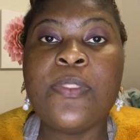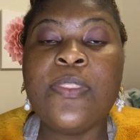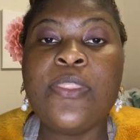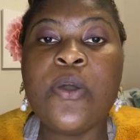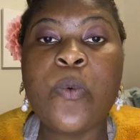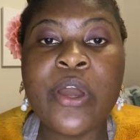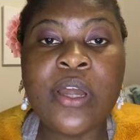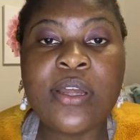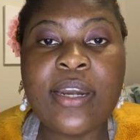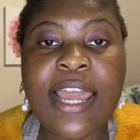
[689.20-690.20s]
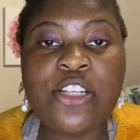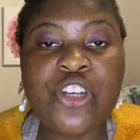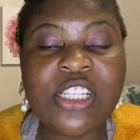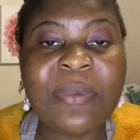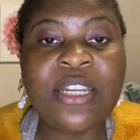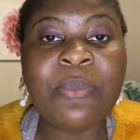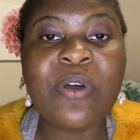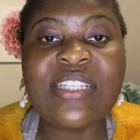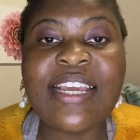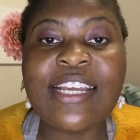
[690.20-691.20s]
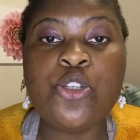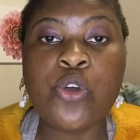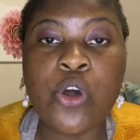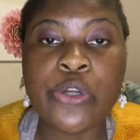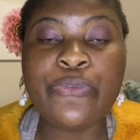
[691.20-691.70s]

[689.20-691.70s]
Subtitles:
Julius Malema was taken to court